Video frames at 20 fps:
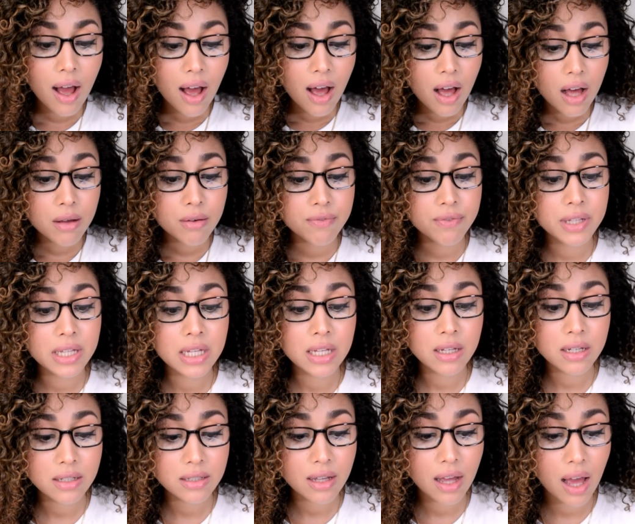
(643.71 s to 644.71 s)
I
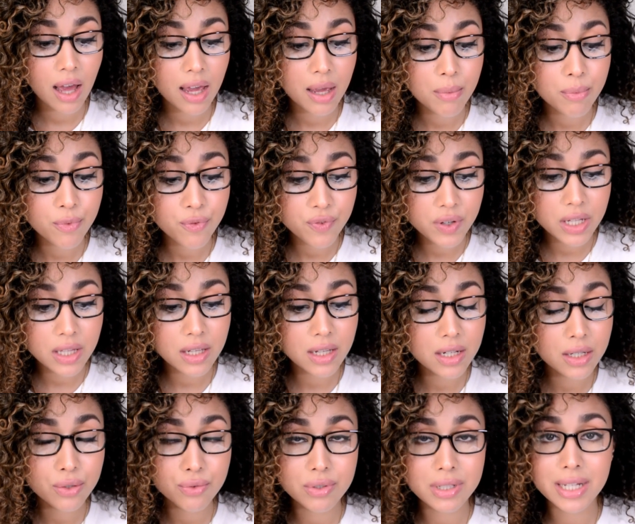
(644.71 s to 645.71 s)
am
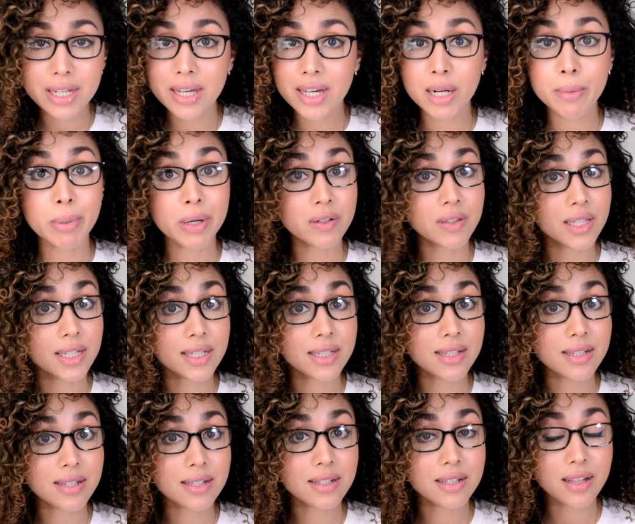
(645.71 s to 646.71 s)
feeling really good about
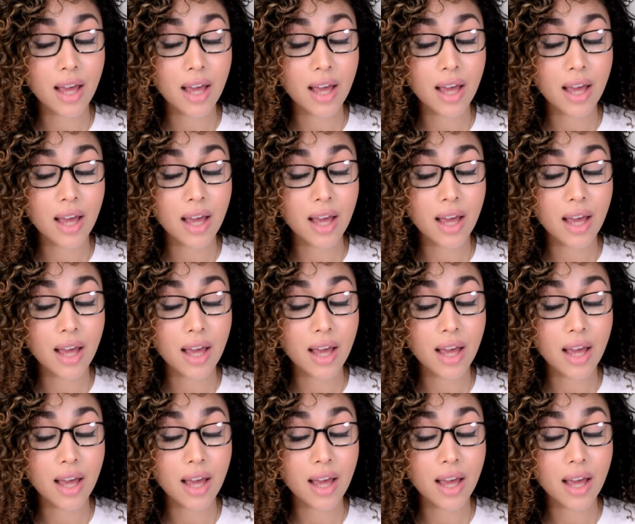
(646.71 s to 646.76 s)
this.